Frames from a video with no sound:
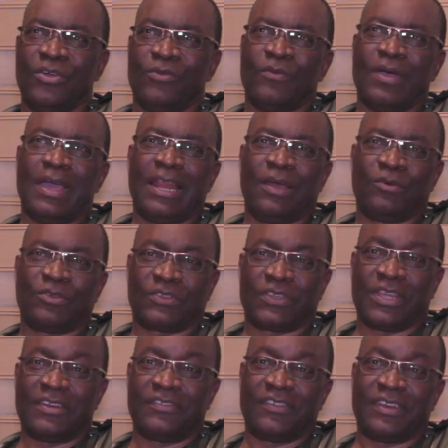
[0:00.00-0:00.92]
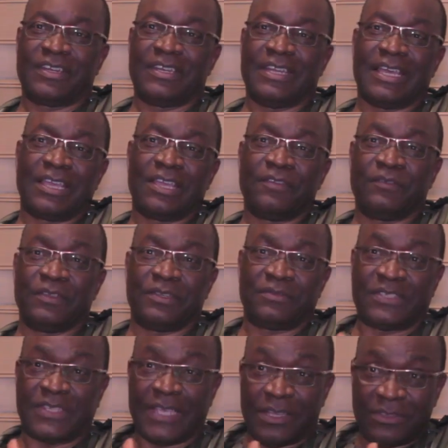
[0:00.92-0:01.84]
While I was getting ready that if
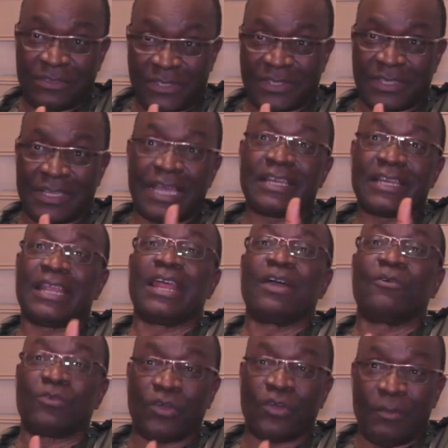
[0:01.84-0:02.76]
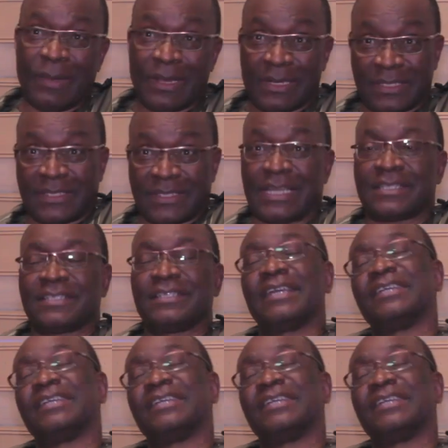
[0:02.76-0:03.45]
it sells, then I will come and start in